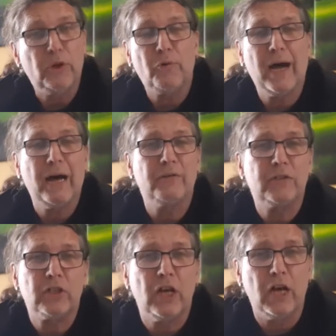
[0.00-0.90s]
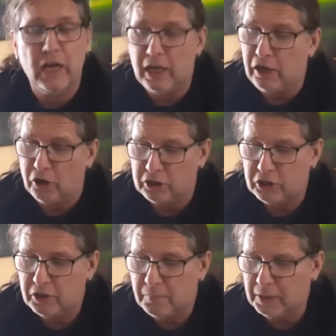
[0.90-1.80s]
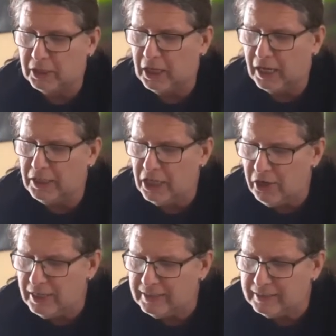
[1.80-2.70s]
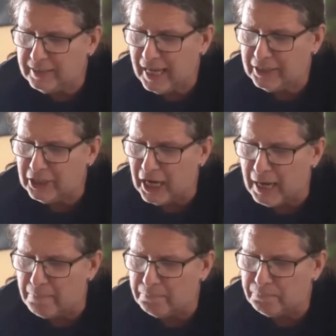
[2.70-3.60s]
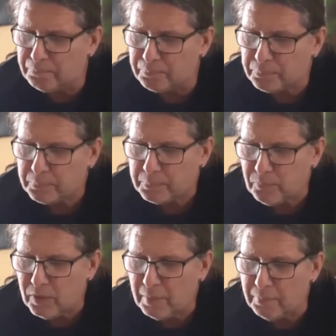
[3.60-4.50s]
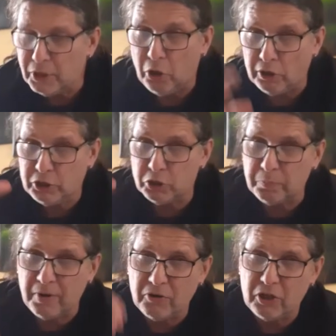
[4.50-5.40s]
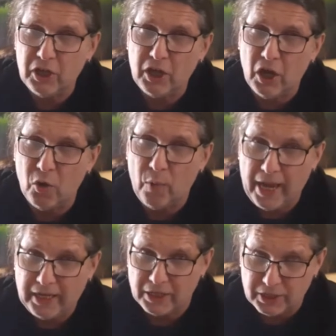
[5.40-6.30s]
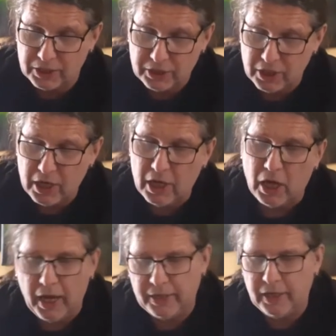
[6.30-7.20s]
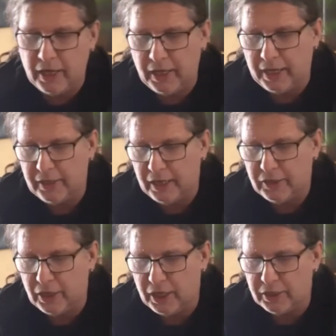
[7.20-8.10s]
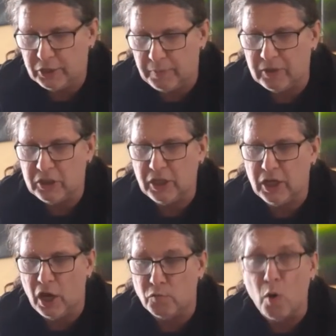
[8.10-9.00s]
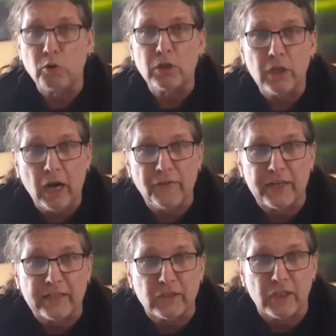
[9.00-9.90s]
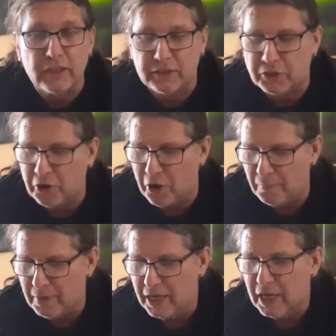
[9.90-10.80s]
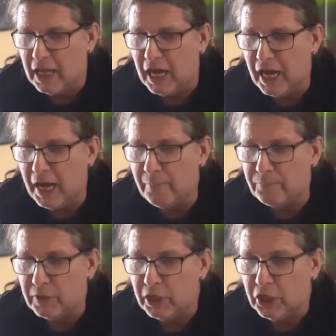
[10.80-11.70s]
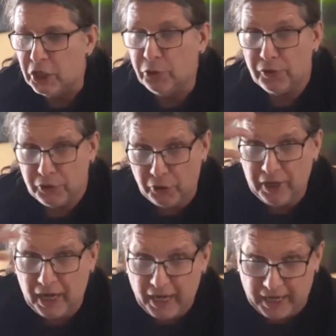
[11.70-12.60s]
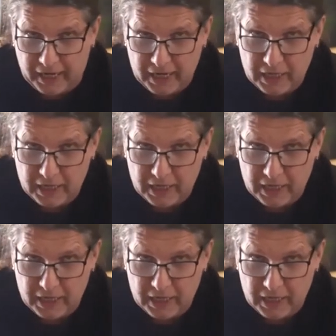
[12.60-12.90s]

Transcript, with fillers: around a, a lot. But the idea is that um, because you're spiritually awakened and, and, and, and spiritually awoke, I think is the, is the term, um, your third eye,